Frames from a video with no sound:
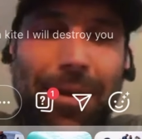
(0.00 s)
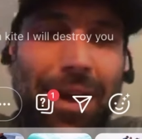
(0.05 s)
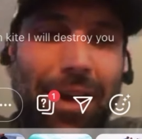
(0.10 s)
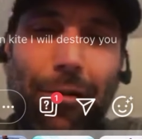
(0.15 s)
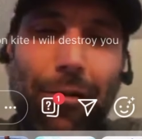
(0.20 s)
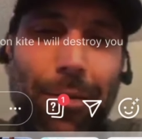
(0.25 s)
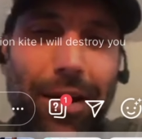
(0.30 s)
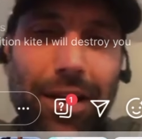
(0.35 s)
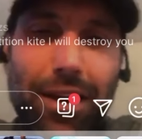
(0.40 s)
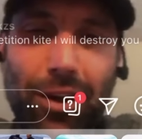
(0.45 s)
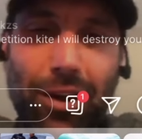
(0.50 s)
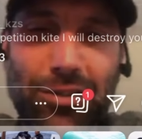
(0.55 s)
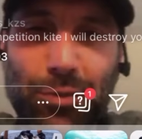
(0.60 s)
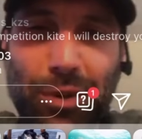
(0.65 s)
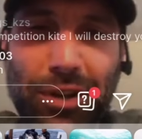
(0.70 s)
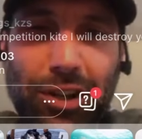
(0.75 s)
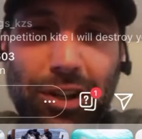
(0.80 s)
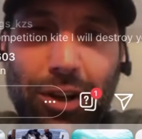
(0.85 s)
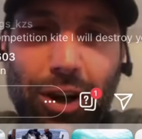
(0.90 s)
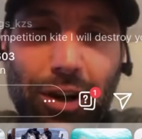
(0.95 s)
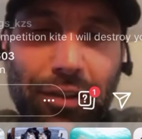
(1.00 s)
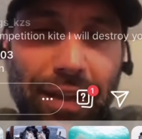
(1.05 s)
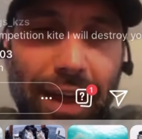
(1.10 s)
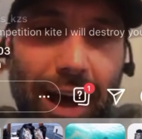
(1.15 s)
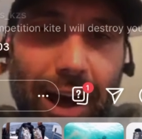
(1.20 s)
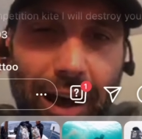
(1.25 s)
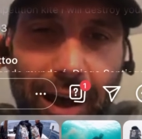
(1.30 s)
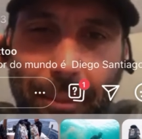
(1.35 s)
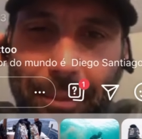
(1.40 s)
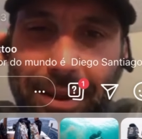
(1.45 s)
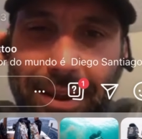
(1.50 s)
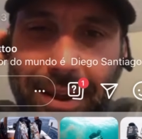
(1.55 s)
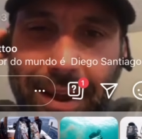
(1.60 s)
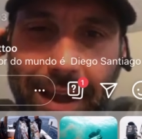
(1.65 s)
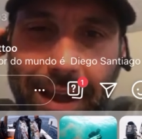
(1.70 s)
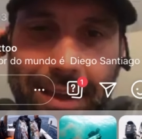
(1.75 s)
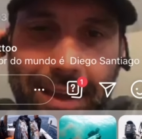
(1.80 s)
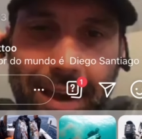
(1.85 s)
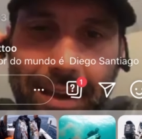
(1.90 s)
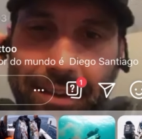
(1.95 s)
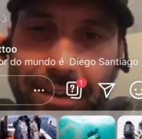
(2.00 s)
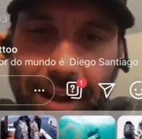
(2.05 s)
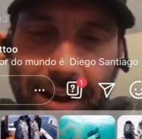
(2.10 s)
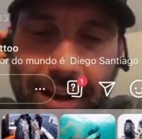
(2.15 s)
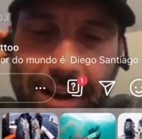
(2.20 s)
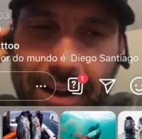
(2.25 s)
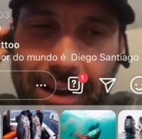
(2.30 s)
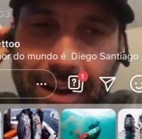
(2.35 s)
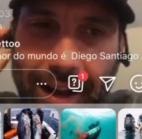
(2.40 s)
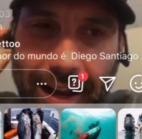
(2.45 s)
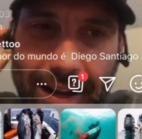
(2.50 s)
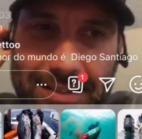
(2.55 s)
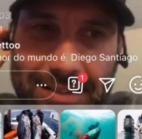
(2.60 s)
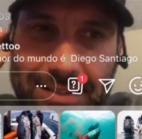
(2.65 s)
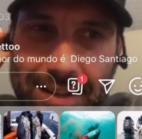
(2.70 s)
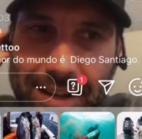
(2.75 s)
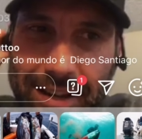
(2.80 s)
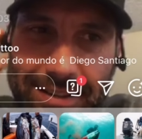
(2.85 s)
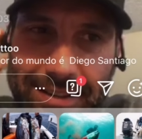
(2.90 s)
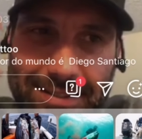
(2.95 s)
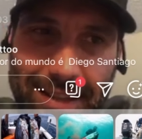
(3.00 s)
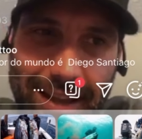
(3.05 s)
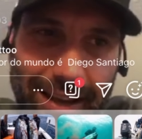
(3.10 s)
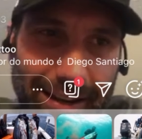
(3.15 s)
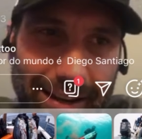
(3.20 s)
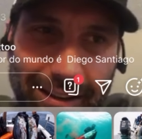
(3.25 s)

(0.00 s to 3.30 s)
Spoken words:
I mean, everybody knows where to go now. I mean, you got the internet, like I said. It's like